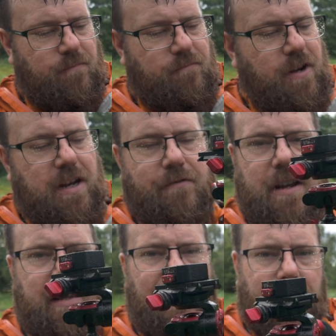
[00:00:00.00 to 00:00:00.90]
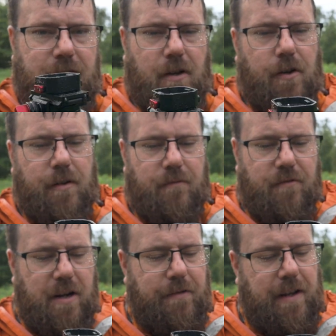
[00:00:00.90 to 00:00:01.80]
Really, really clever design,
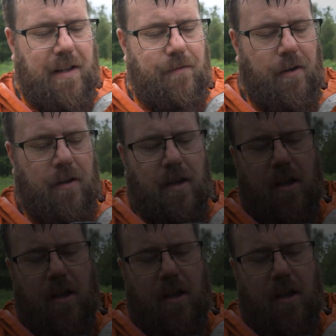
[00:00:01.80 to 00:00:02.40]
really, really clever.